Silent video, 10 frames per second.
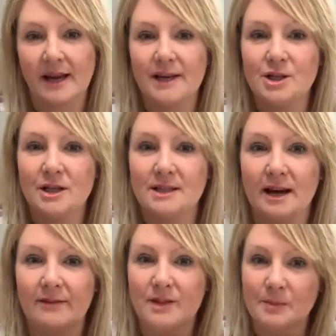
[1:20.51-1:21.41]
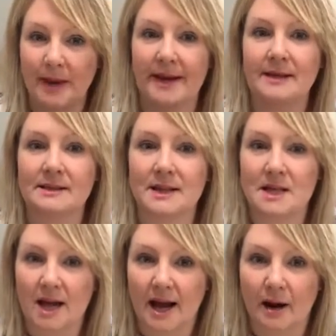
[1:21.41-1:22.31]
is you need to have a space in
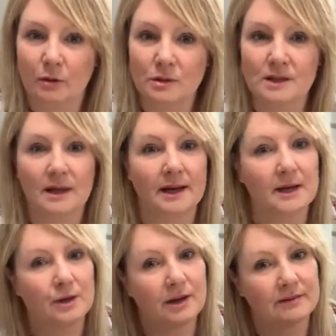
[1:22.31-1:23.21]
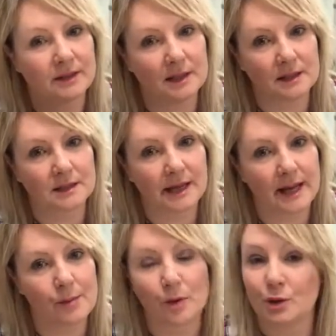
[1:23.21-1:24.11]
your house, like you'd have a little
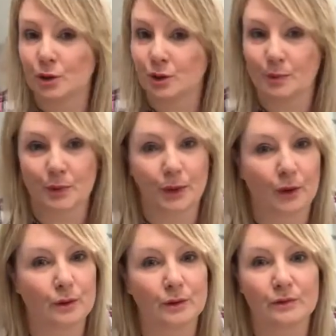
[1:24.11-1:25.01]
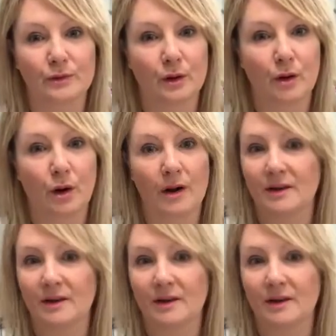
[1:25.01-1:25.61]
table, you could put it on the floor,